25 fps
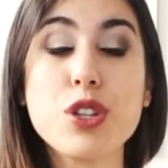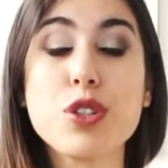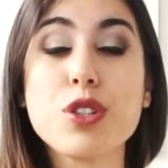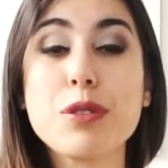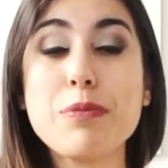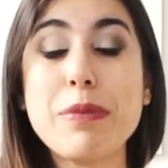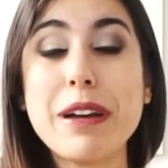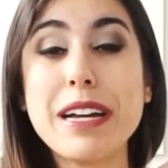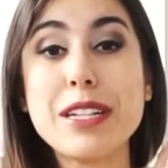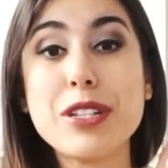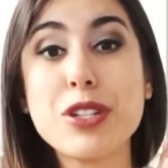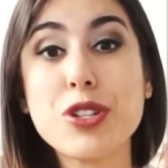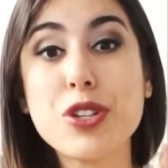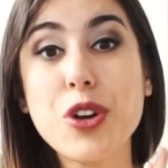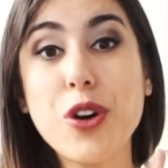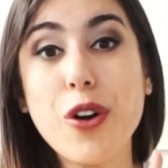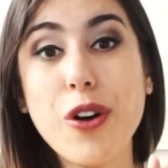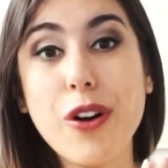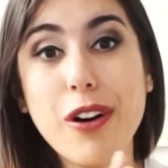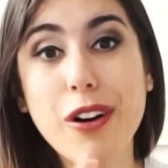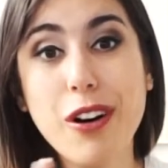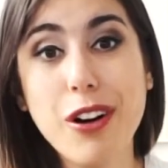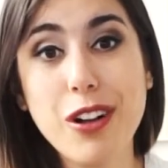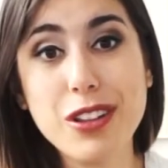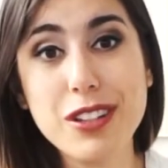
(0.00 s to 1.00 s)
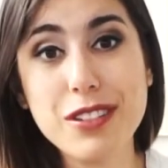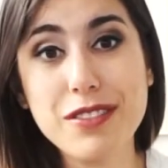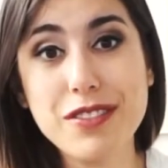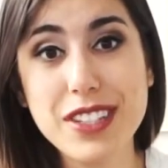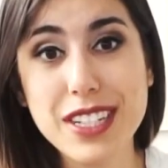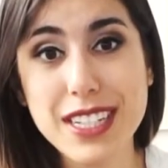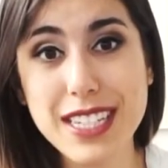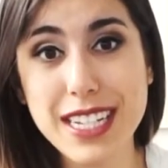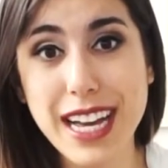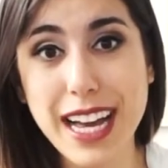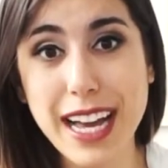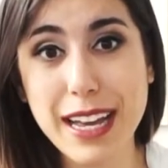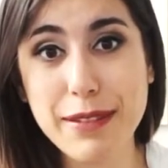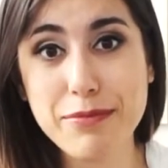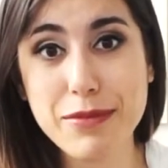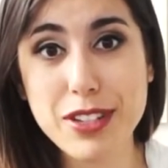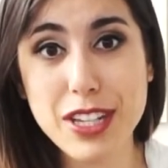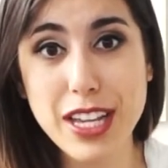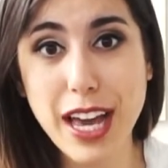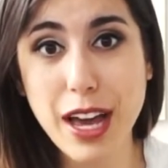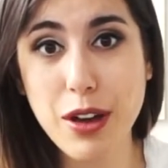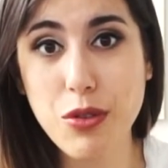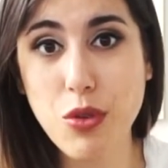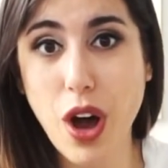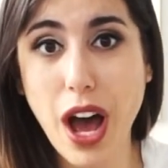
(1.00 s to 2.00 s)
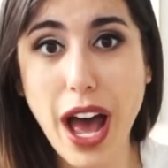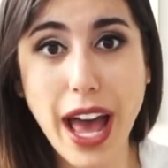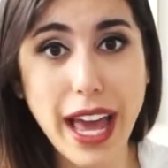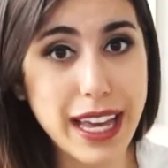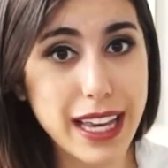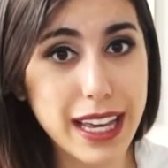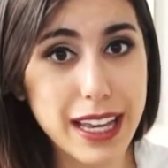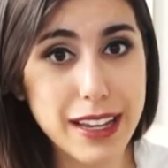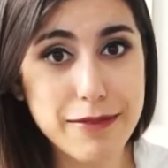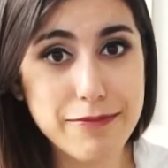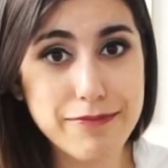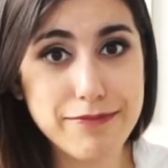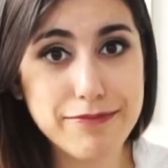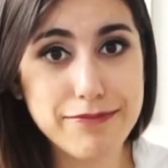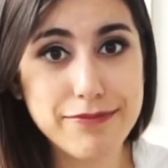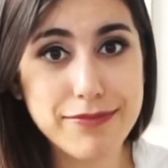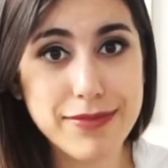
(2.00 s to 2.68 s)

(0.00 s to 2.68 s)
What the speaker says: You spent all of the time DIYing it.